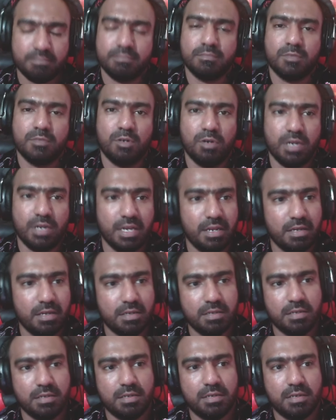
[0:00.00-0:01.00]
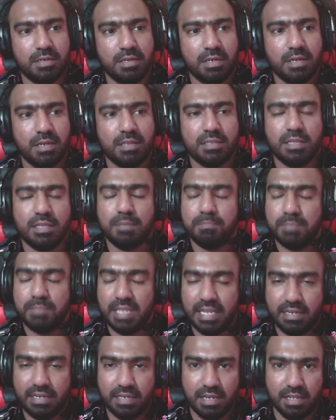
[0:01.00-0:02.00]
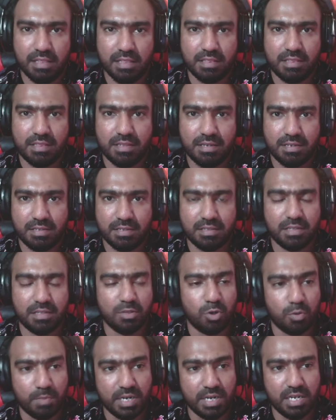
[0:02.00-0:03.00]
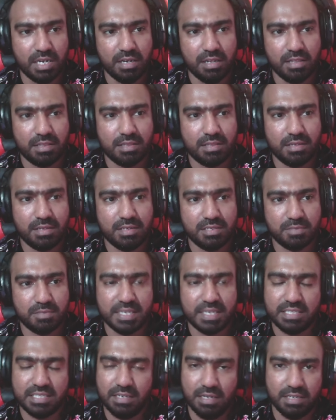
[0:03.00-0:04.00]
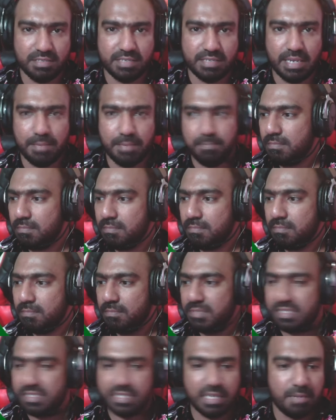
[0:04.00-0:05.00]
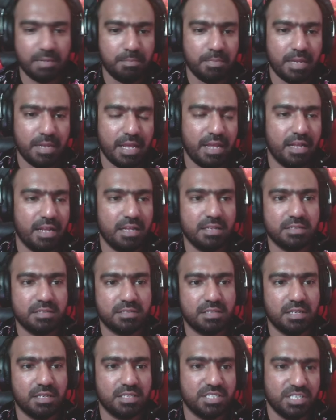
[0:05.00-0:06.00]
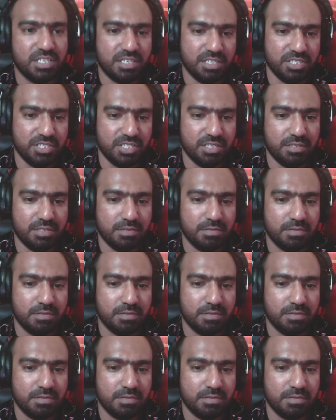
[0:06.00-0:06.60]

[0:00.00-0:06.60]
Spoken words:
Okay, the plain health, the normal health is basically same as the cheat engine.